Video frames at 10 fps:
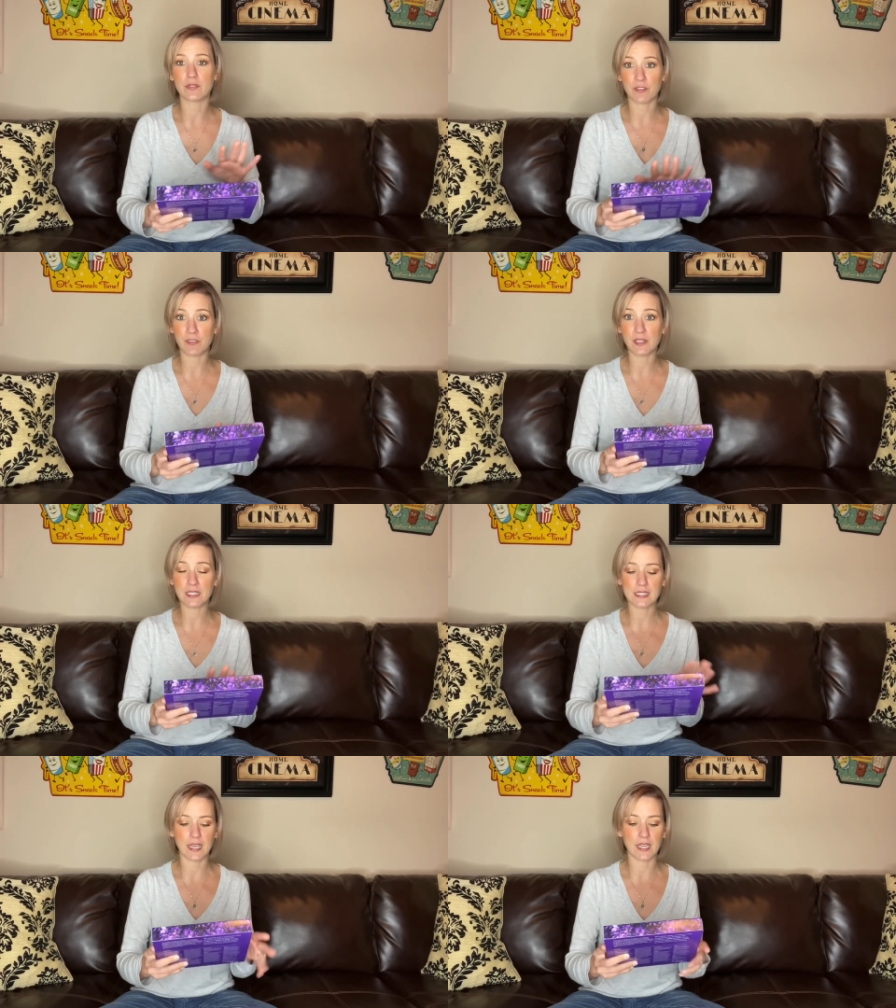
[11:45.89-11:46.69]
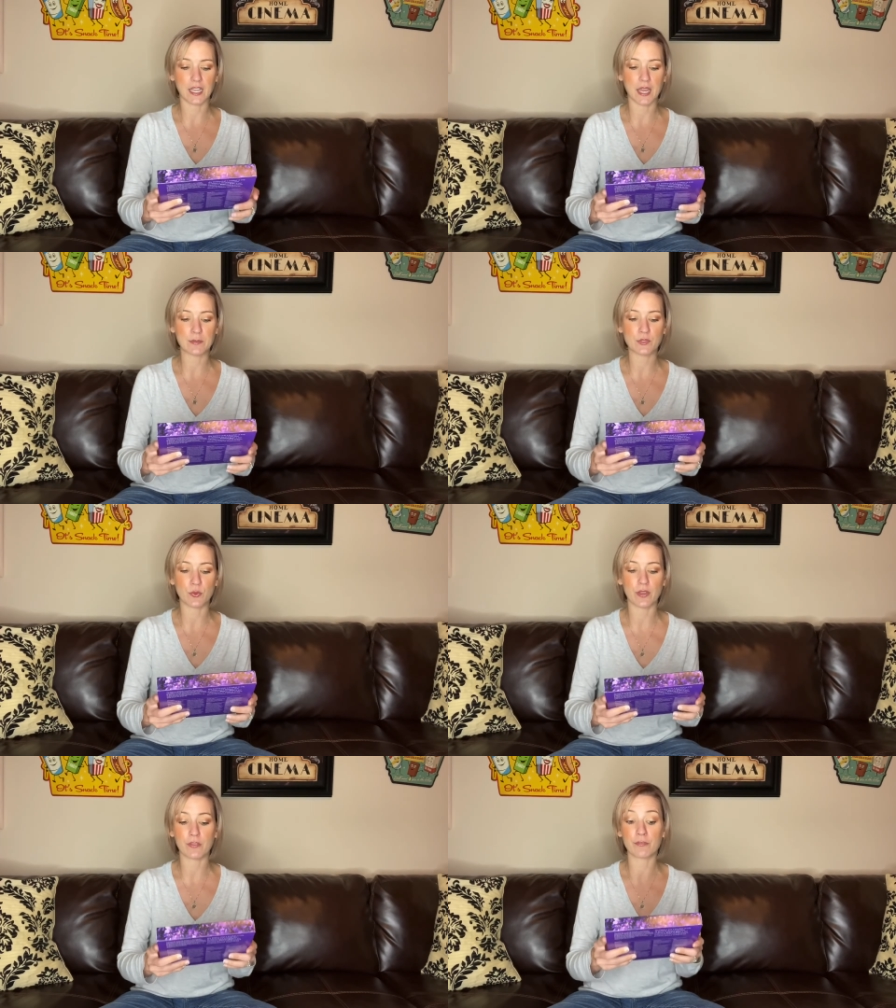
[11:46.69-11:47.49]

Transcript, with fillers: the feelings kit comes with